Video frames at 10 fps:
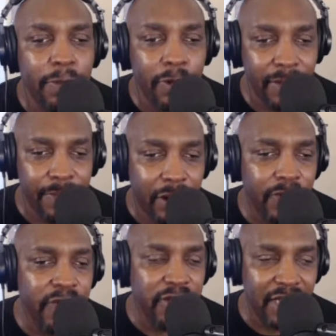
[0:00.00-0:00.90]

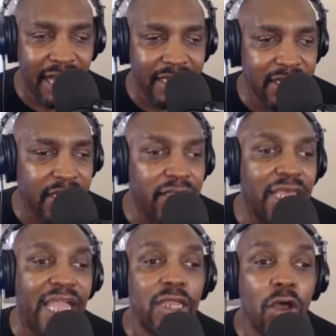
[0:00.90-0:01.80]
repurpose content
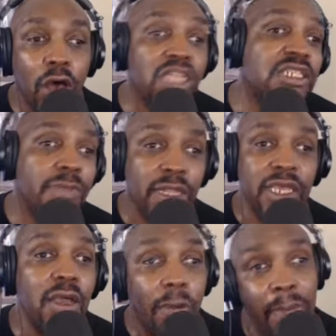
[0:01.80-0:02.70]
that can ultimately
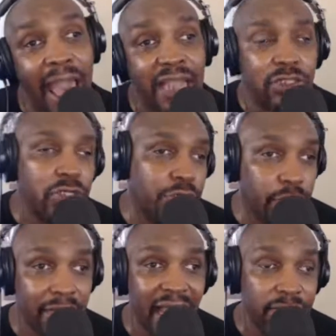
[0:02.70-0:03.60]
go back to
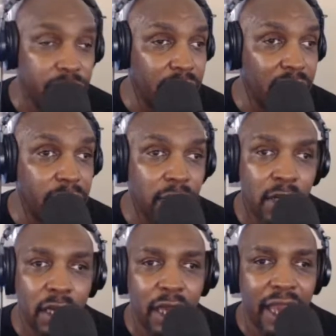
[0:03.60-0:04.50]
your live stream.
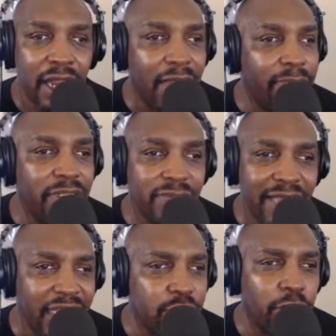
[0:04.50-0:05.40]
And I believe
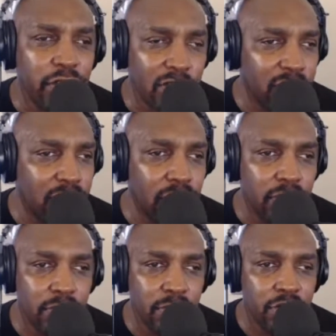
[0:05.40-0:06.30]
that's where YouTube
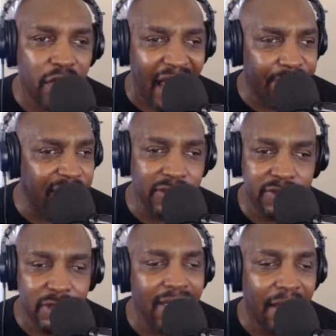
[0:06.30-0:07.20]

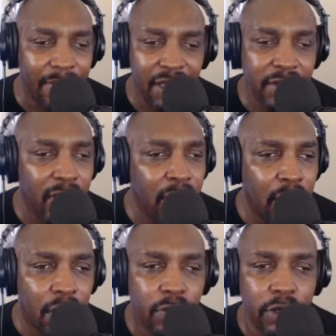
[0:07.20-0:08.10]
chapters come in,
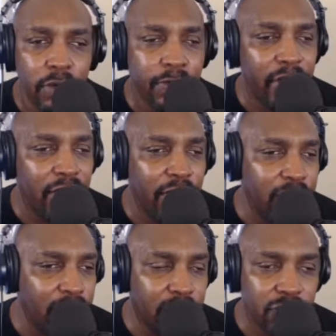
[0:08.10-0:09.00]
where you put in your
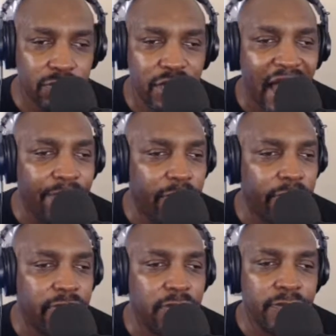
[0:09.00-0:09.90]
YouTube
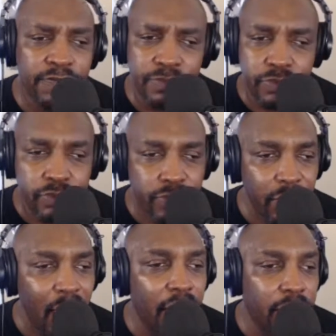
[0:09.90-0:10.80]
chapters
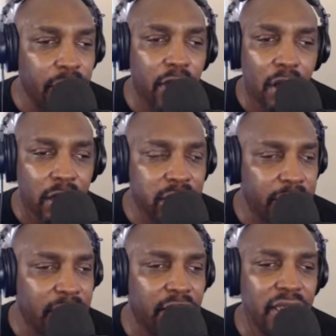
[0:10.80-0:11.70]
and you can
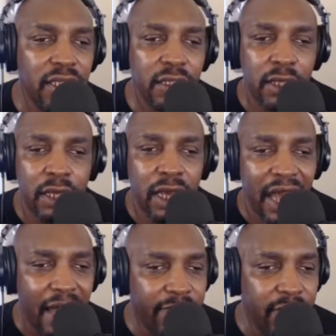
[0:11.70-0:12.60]
ultimately
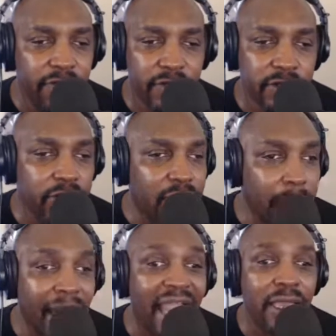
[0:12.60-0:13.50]
have individuals
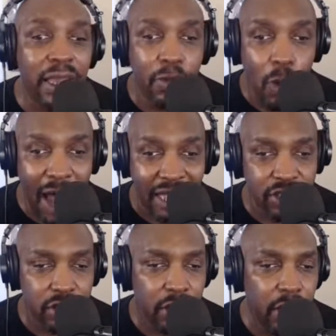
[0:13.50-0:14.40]
come back and watch